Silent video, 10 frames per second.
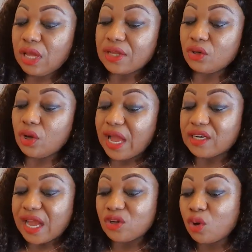
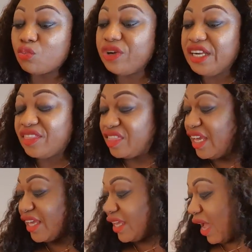I don't really
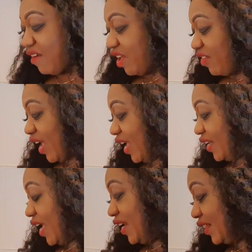think I've ever
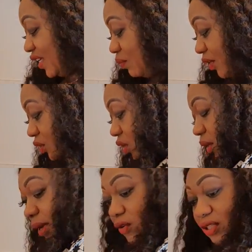heard anything being
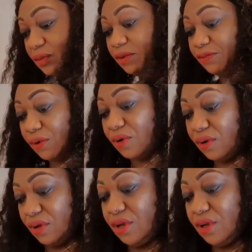done about it before.